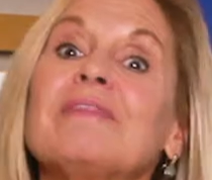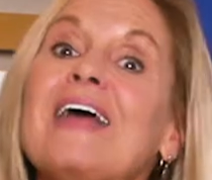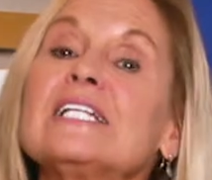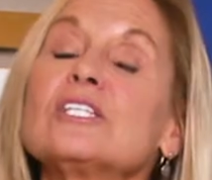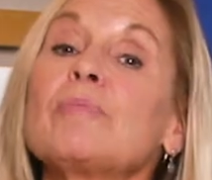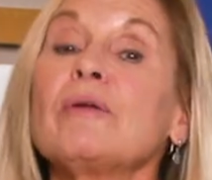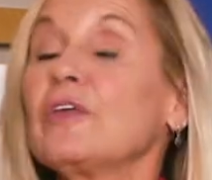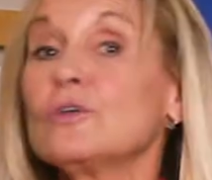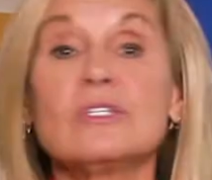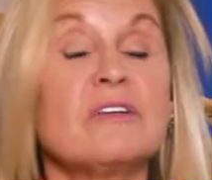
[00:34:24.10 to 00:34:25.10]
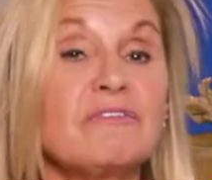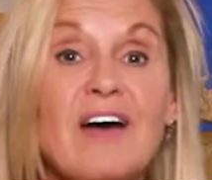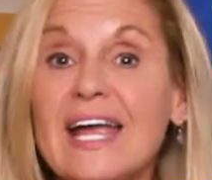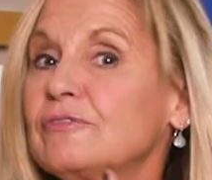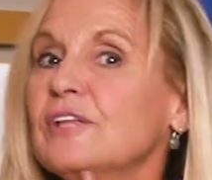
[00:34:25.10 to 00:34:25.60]
That's the part that goes into
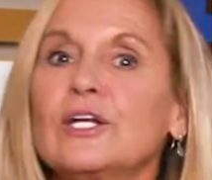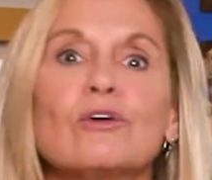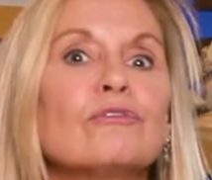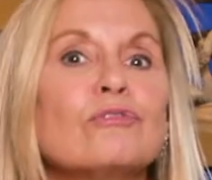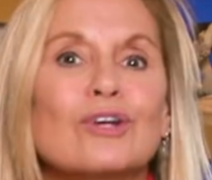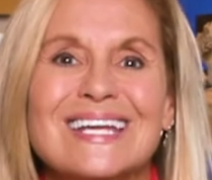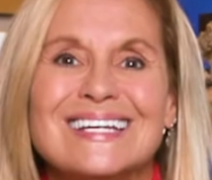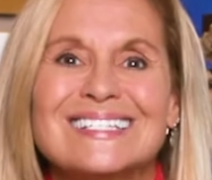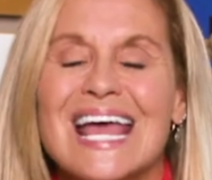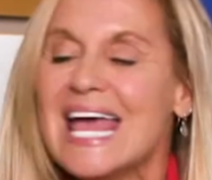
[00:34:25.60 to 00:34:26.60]
fight, flight, or freeze.